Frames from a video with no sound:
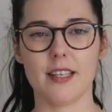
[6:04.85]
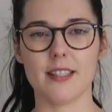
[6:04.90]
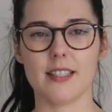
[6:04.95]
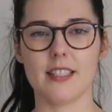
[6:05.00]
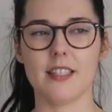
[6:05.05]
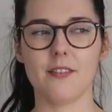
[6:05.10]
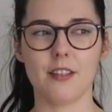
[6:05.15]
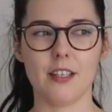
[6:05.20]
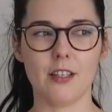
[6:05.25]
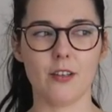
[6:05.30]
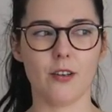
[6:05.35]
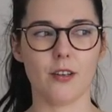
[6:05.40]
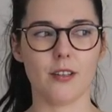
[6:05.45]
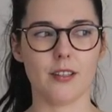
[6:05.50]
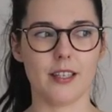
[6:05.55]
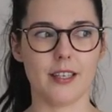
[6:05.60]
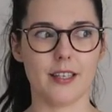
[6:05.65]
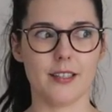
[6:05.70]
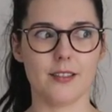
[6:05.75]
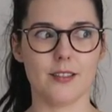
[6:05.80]
It's definitely
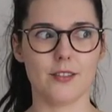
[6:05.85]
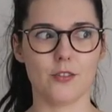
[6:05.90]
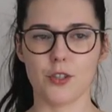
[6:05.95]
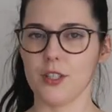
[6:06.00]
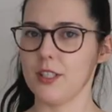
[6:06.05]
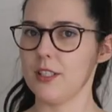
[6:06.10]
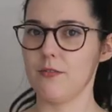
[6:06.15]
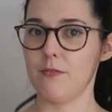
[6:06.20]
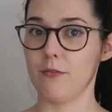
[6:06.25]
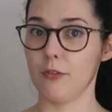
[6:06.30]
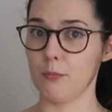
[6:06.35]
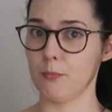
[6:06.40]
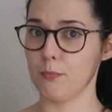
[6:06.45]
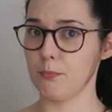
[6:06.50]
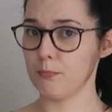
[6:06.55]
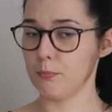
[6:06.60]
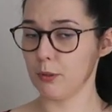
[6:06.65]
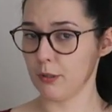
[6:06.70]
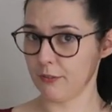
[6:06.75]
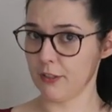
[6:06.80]
not a dress for
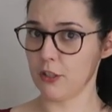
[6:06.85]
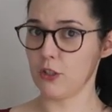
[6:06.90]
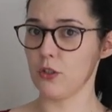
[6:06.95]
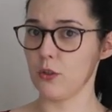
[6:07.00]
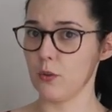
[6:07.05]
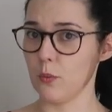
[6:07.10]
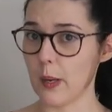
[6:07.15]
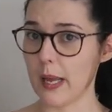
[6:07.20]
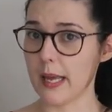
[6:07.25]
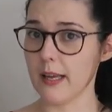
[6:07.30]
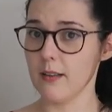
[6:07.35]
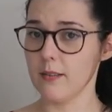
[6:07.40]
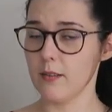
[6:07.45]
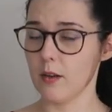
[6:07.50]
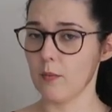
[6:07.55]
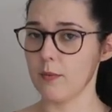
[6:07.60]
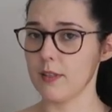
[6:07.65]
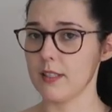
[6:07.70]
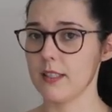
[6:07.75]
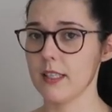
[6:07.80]
professional wear,
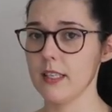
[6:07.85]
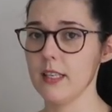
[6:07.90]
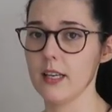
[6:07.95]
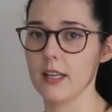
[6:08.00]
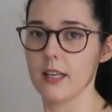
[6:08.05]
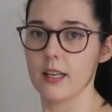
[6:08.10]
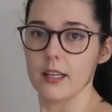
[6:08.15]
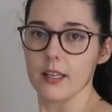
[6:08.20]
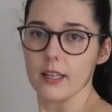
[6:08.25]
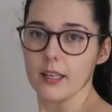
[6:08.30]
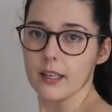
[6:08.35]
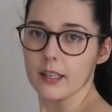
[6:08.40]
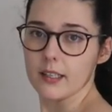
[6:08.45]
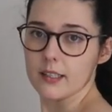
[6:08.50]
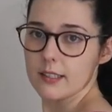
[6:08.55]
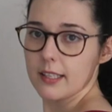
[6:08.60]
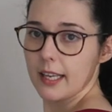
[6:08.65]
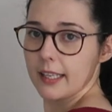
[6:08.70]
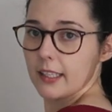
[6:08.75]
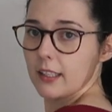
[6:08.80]
obviously. It
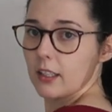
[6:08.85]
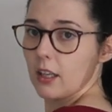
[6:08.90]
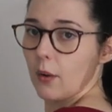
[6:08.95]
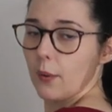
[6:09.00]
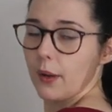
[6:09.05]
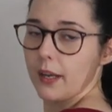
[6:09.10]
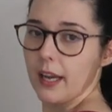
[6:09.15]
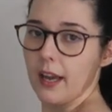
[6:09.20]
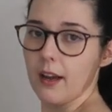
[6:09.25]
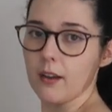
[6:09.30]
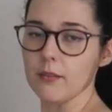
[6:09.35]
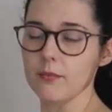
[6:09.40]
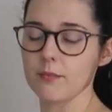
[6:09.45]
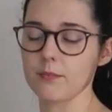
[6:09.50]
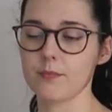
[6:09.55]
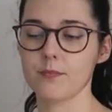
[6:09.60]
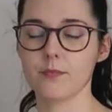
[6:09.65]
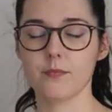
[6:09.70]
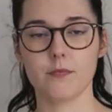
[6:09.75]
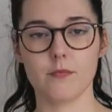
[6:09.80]
is like a going out
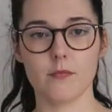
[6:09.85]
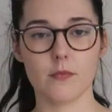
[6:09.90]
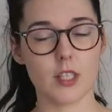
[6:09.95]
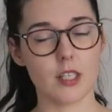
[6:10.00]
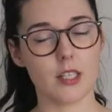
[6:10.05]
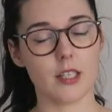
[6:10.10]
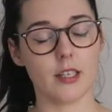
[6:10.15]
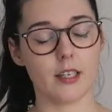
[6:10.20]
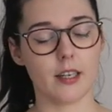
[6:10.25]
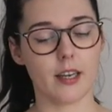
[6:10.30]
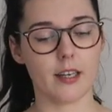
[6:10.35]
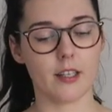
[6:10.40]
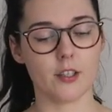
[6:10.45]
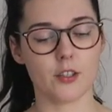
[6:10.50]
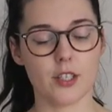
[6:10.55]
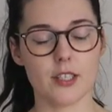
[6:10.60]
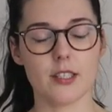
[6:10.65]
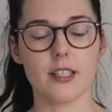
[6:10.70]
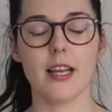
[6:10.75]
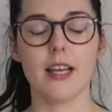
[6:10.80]
to dinner kind of
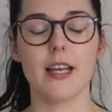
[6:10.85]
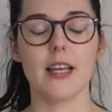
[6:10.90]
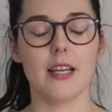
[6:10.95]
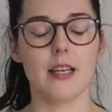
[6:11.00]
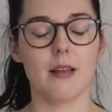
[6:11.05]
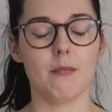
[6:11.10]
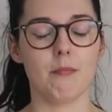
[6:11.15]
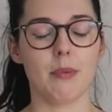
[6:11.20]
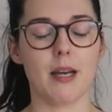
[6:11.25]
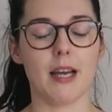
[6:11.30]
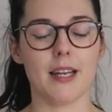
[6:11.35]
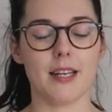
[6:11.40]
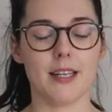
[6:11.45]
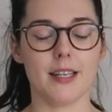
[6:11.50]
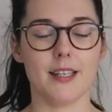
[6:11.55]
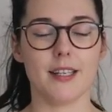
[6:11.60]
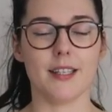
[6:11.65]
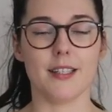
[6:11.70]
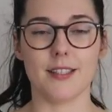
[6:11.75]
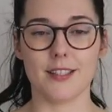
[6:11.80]
dress, but
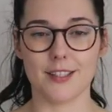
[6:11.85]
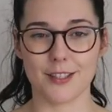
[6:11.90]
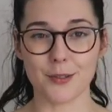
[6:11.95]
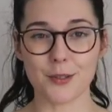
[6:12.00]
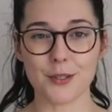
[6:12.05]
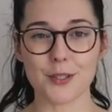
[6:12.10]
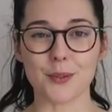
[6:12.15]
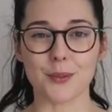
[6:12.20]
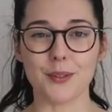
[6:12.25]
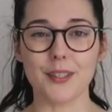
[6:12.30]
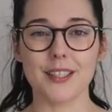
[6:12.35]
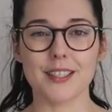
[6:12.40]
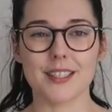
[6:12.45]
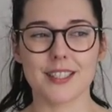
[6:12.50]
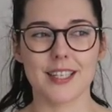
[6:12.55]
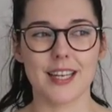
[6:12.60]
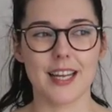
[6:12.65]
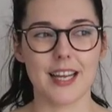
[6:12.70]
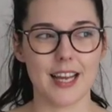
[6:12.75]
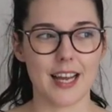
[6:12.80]
it is so short.
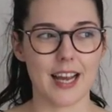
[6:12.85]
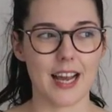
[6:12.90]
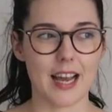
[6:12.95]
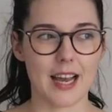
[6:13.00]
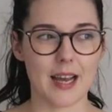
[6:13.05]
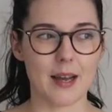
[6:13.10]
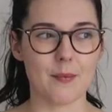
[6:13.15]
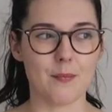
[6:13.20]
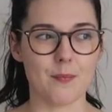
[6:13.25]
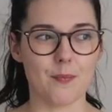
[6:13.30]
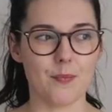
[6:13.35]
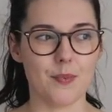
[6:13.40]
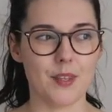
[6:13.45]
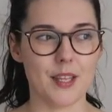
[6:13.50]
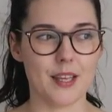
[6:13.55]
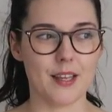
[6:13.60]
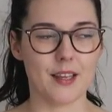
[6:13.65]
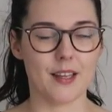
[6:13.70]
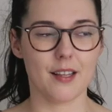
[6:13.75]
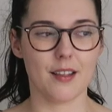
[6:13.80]
Um,
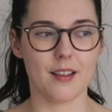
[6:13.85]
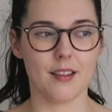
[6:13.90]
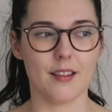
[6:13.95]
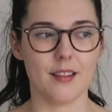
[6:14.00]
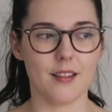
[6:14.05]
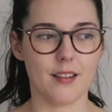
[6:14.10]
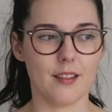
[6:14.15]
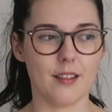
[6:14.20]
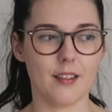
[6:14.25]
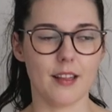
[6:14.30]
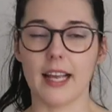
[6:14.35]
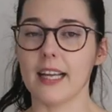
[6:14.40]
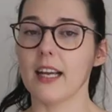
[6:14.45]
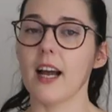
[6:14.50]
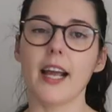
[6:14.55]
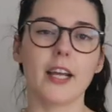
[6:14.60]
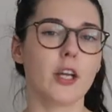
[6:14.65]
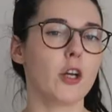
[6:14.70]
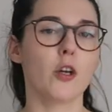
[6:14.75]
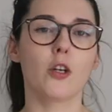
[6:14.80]
like
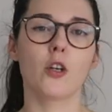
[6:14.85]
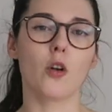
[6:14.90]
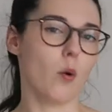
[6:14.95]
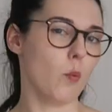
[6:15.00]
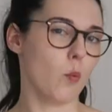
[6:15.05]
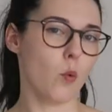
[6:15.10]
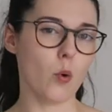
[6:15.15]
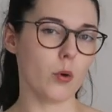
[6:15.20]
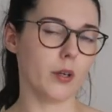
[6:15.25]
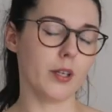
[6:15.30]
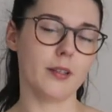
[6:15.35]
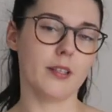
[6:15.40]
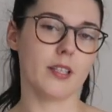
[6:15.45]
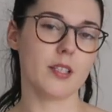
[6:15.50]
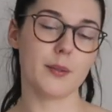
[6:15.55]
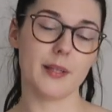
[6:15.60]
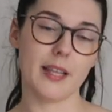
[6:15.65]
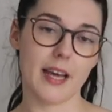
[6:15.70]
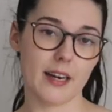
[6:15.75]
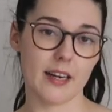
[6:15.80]
I could not walk in
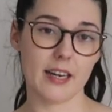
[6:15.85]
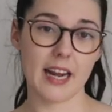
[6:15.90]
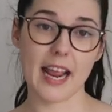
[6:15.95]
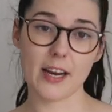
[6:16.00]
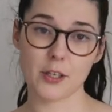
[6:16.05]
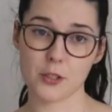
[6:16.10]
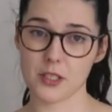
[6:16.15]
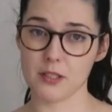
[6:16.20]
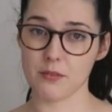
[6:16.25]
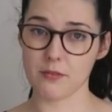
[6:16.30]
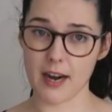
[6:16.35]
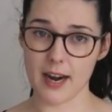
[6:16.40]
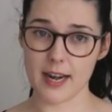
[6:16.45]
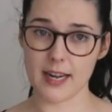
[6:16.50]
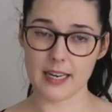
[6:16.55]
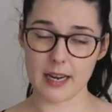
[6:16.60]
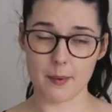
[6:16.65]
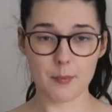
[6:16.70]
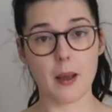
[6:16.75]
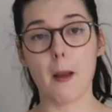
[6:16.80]
this without it actually
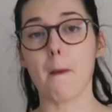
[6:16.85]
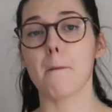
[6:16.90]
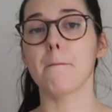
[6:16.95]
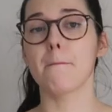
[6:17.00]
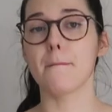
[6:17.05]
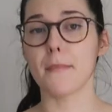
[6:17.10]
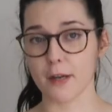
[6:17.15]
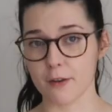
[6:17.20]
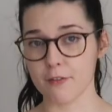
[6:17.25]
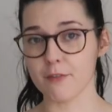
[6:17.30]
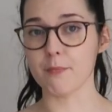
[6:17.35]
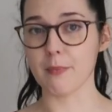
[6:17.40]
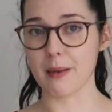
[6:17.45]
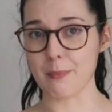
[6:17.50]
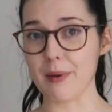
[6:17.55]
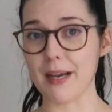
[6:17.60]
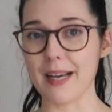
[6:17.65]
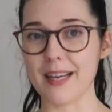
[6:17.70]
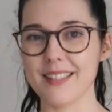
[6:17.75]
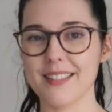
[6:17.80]
riding up above my
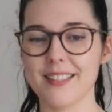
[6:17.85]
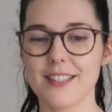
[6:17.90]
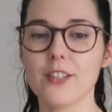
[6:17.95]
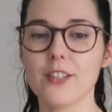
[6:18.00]
butt.